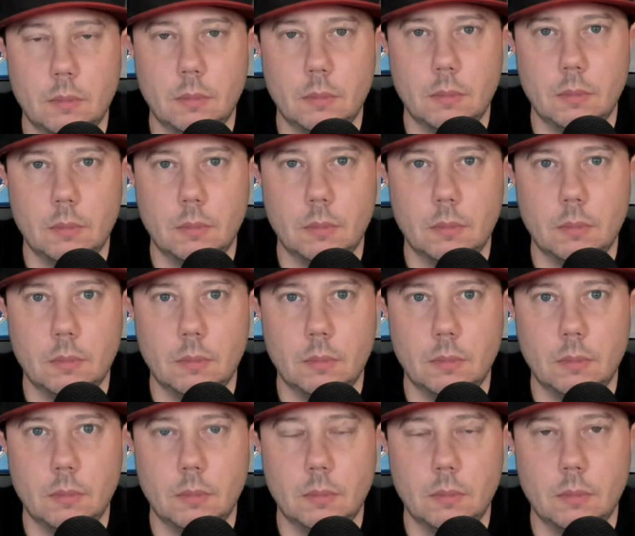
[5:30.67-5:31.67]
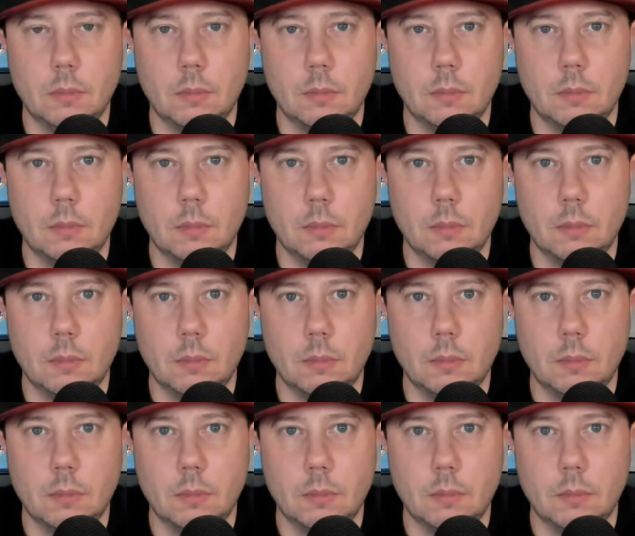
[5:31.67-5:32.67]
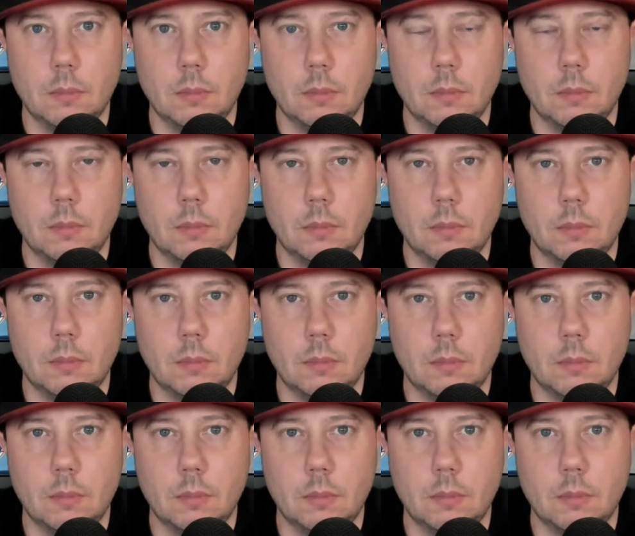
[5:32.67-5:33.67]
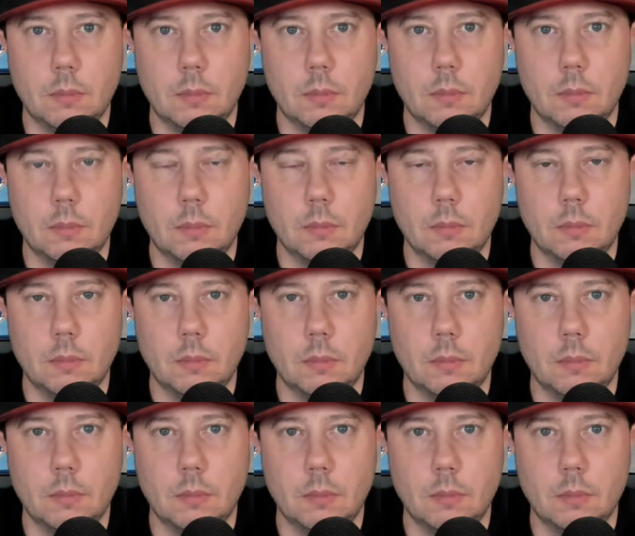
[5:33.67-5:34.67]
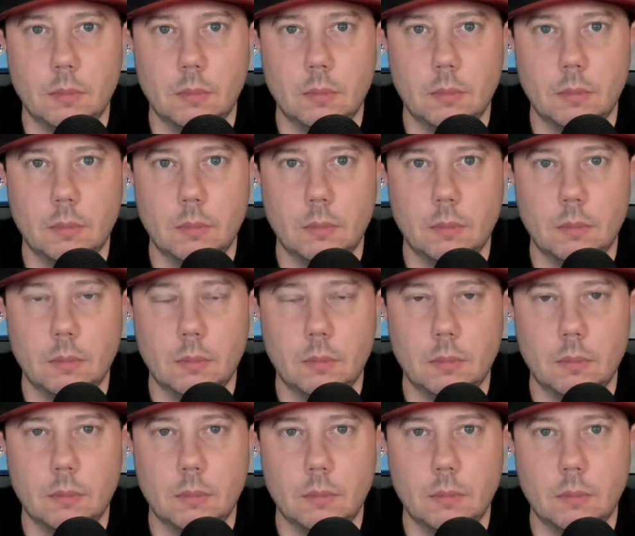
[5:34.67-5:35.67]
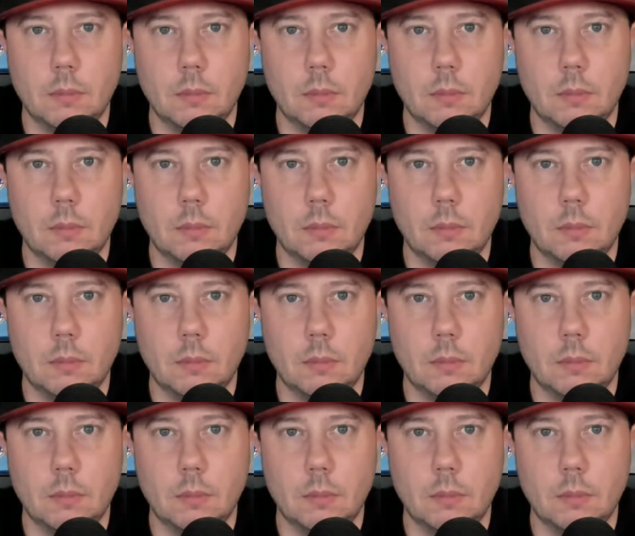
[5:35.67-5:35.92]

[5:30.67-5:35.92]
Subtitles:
(silent)